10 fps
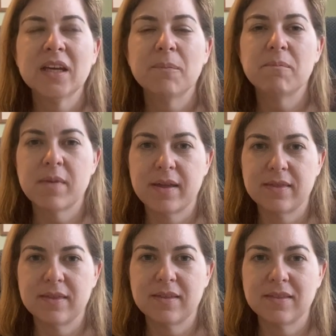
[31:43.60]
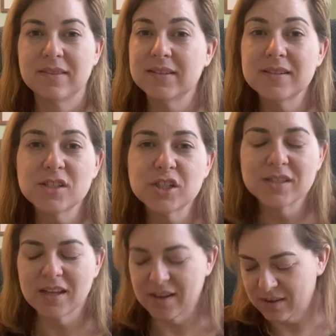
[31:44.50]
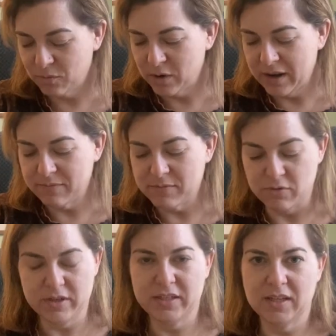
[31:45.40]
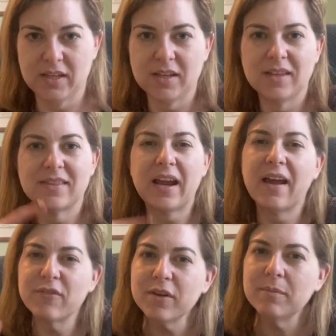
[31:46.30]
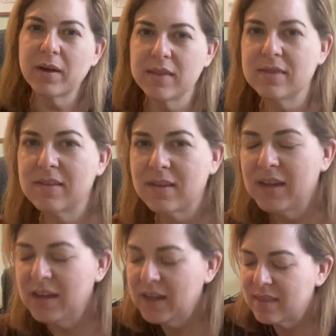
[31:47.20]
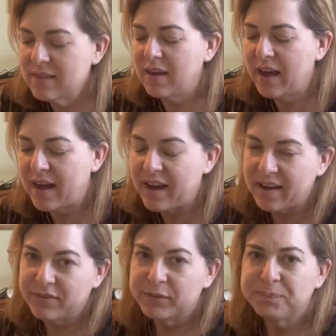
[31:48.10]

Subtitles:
month, this is just like what I'm noticing, that every month they have